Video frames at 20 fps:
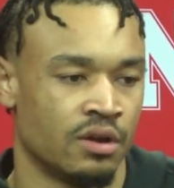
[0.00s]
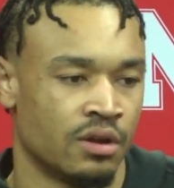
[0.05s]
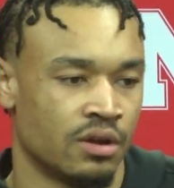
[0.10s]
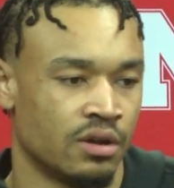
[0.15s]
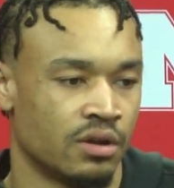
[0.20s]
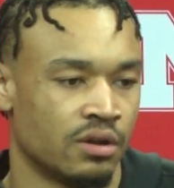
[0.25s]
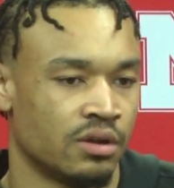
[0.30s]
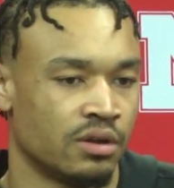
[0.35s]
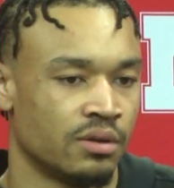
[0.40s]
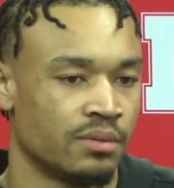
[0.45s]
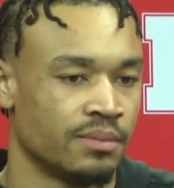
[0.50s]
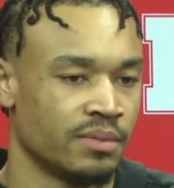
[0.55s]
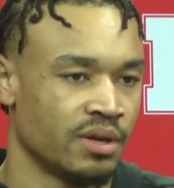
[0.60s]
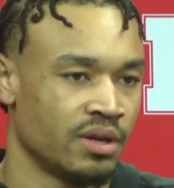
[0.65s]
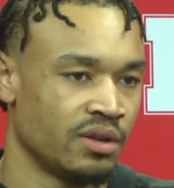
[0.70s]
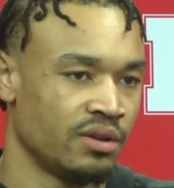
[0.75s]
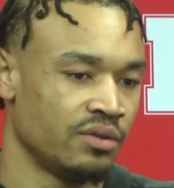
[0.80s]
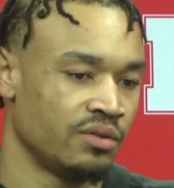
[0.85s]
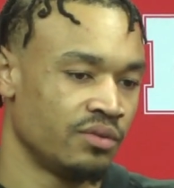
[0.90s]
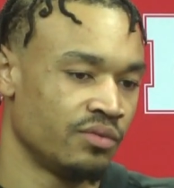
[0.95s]

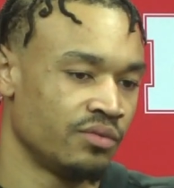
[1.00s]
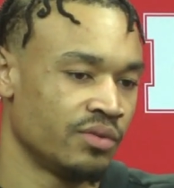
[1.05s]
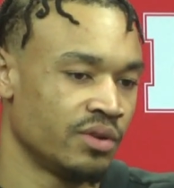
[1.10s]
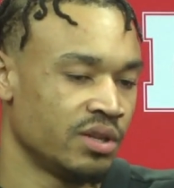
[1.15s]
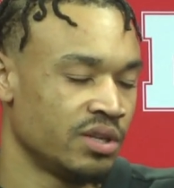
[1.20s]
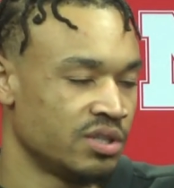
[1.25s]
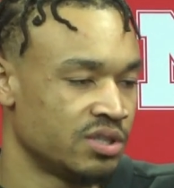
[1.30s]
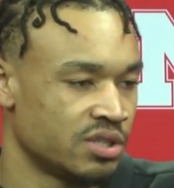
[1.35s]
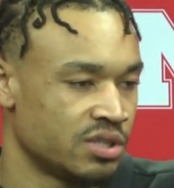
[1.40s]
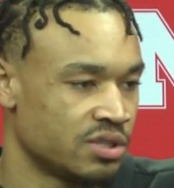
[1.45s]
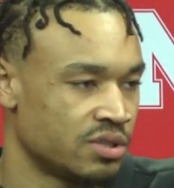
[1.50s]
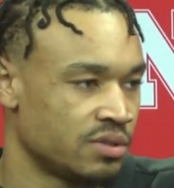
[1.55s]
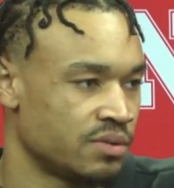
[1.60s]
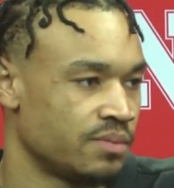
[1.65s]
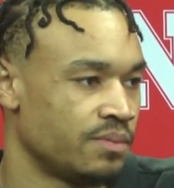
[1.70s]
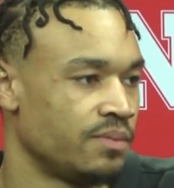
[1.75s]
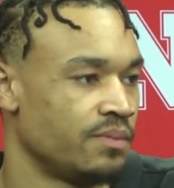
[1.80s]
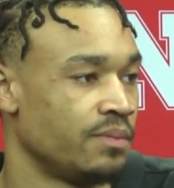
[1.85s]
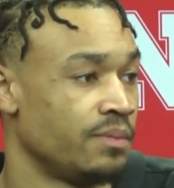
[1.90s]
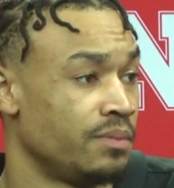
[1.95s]
And really just
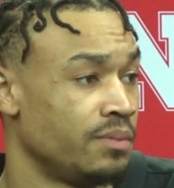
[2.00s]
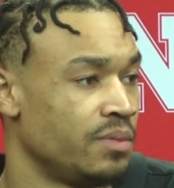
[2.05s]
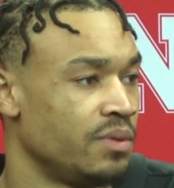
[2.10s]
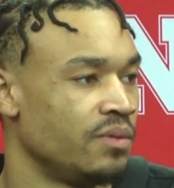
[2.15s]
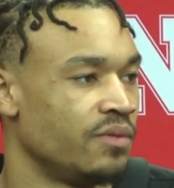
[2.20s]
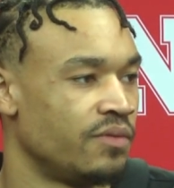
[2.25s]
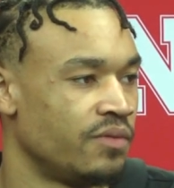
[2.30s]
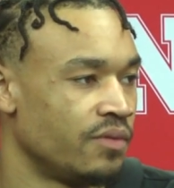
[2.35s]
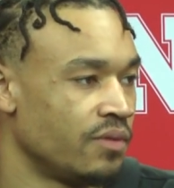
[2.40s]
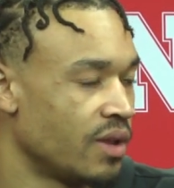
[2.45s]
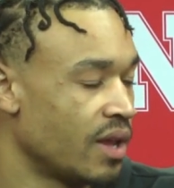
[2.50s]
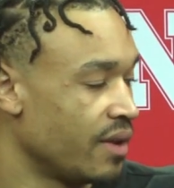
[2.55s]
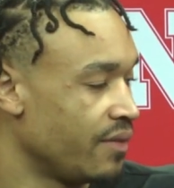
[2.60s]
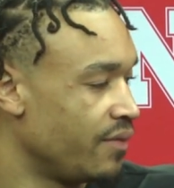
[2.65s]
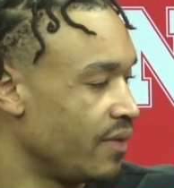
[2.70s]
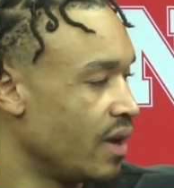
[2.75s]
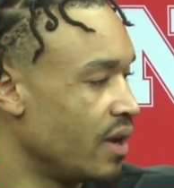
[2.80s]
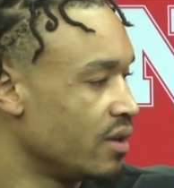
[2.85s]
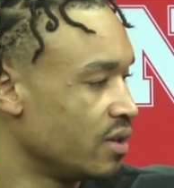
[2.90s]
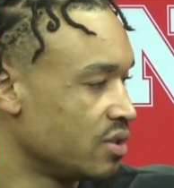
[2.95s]
like
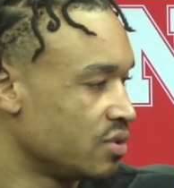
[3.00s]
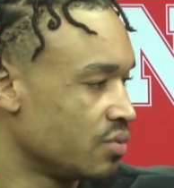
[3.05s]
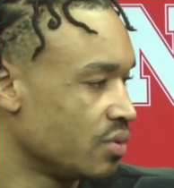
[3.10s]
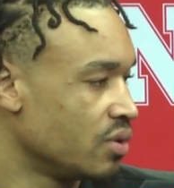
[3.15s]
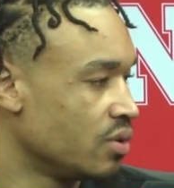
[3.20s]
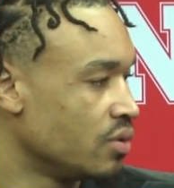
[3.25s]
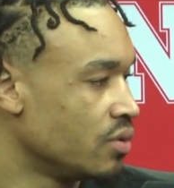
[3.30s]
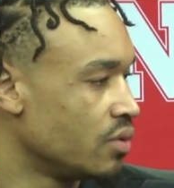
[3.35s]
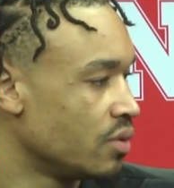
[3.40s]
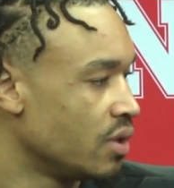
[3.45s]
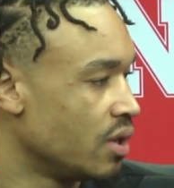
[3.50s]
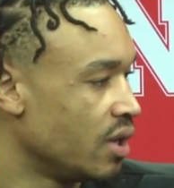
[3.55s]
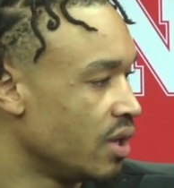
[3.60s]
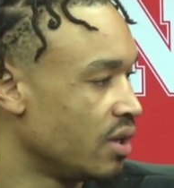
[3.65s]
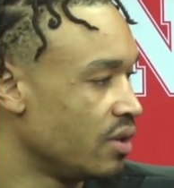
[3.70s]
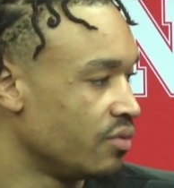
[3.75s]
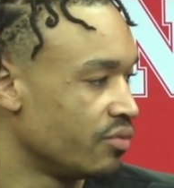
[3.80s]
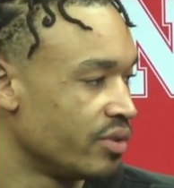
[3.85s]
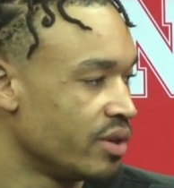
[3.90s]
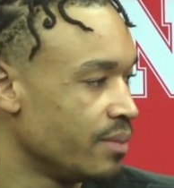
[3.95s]
found his role
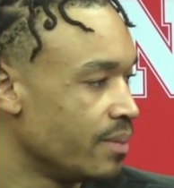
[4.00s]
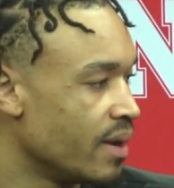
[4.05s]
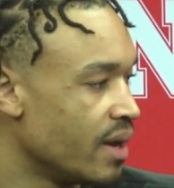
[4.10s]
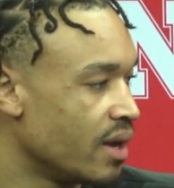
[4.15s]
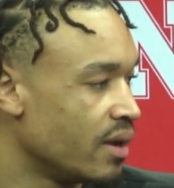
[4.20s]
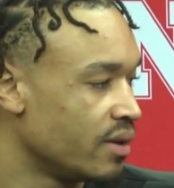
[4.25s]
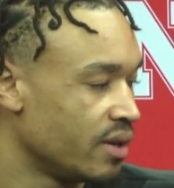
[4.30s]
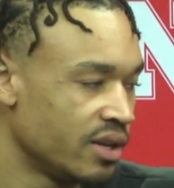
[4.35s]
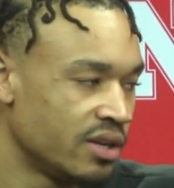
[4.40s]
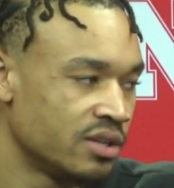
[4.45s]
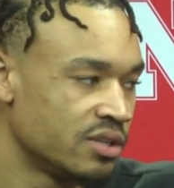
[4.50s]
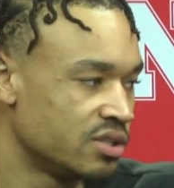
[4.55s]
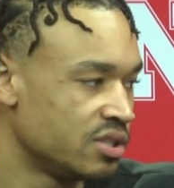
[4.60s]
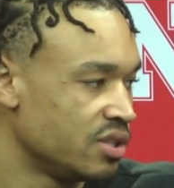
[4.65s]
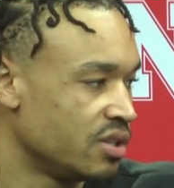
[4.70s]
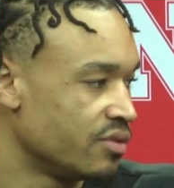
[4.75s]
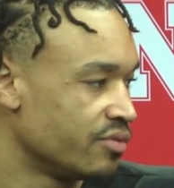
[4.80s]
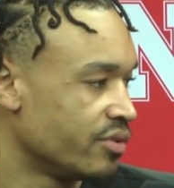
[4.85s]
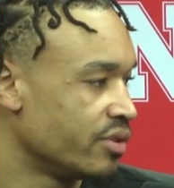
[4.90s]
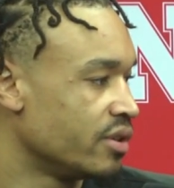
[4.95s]
and rebound
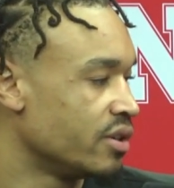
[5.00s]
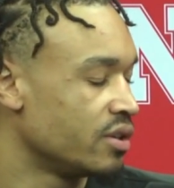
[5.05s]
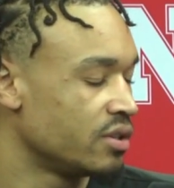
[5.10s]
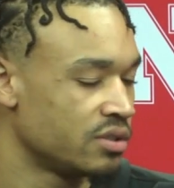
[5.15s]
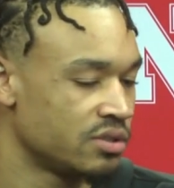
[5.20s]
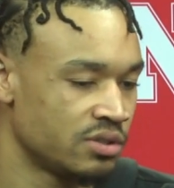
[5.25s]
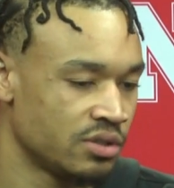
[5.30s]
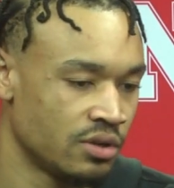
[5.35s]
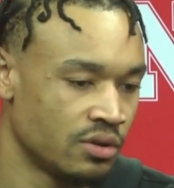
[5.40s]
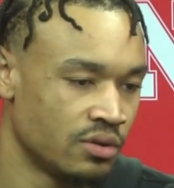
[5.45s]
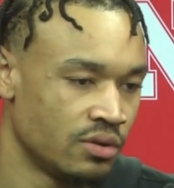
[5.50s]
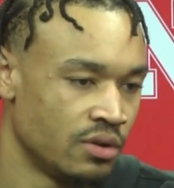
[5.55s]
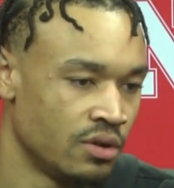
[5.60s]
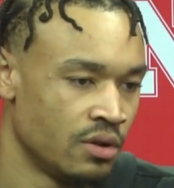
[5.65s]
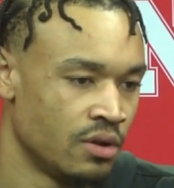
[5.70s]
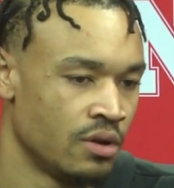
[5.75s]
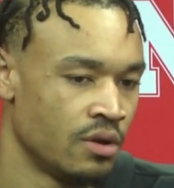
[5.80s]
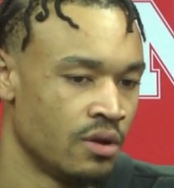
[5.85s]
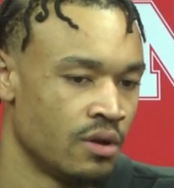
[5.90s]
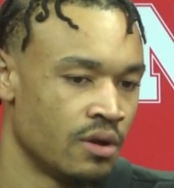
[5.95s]
energy and run. So,
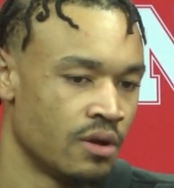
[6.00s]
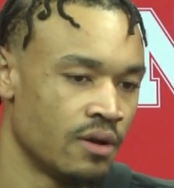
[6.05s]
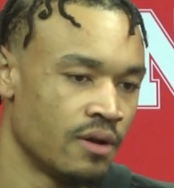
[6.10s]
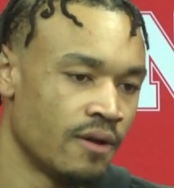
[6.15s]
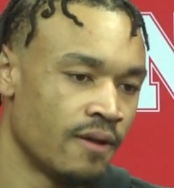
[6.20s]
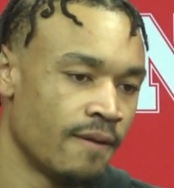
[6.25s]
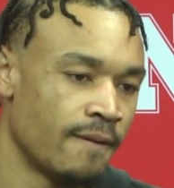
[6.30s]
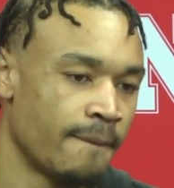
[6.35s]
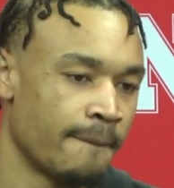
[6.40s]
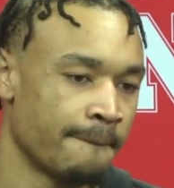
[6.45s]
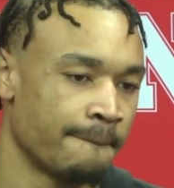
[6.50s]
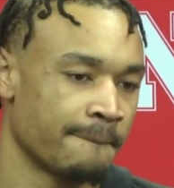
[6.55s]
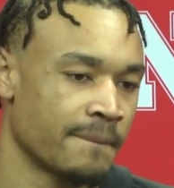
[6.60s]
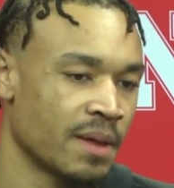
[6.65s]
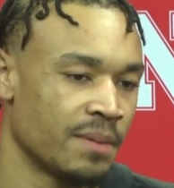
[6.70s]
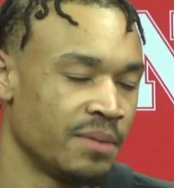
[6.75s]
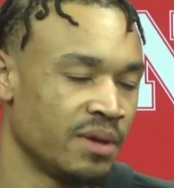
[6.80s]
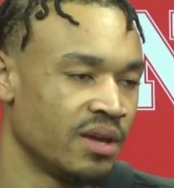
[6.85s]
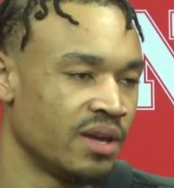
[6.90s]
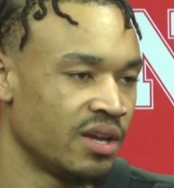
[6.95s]
I
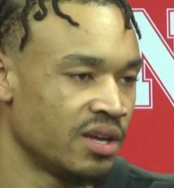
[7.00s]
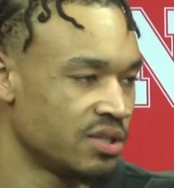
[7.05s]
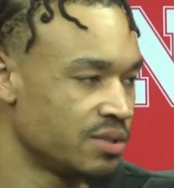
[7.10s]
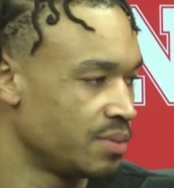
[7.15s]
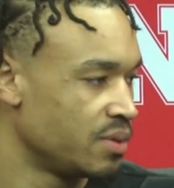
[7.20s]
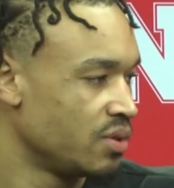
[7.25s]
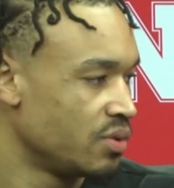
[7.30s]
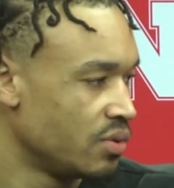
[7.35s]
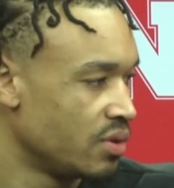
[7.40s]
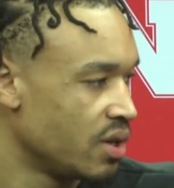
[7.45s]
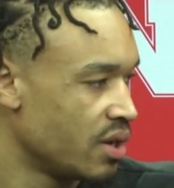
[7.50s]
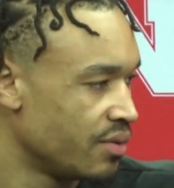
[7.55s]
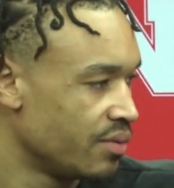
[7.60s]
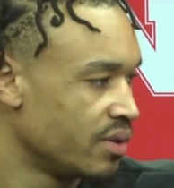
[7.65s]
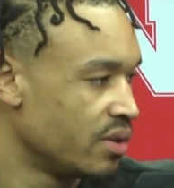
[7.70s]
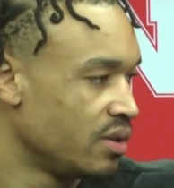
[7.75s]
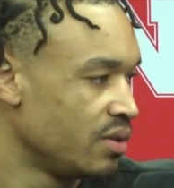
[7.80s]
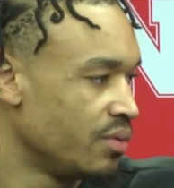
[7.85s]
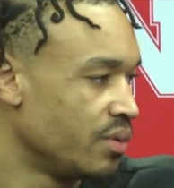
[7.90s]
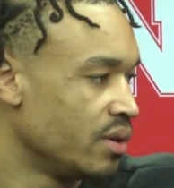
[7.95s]
mean, Ed's been doing that
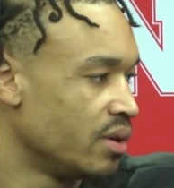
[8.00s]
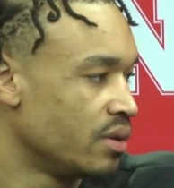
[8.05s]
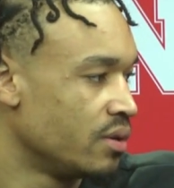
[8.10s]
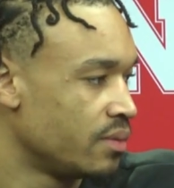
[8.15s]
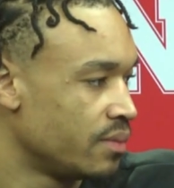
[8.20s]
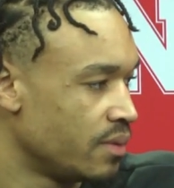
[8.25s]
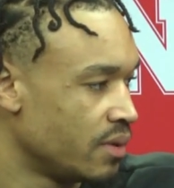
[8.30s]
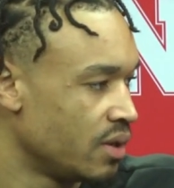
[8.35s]
really well.